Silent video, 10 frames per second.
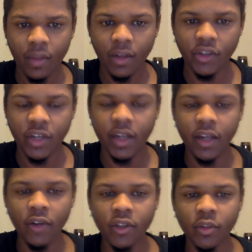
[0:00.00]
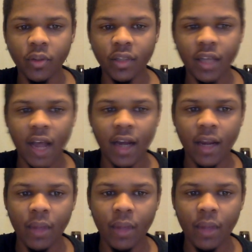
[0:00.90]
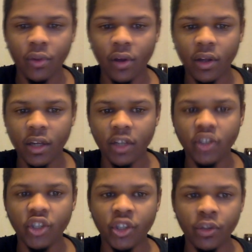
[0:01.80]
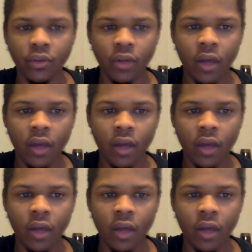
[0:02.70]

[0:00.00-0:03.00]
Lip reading: Shai Gilgeous was a guy that people thought couldn't shoot.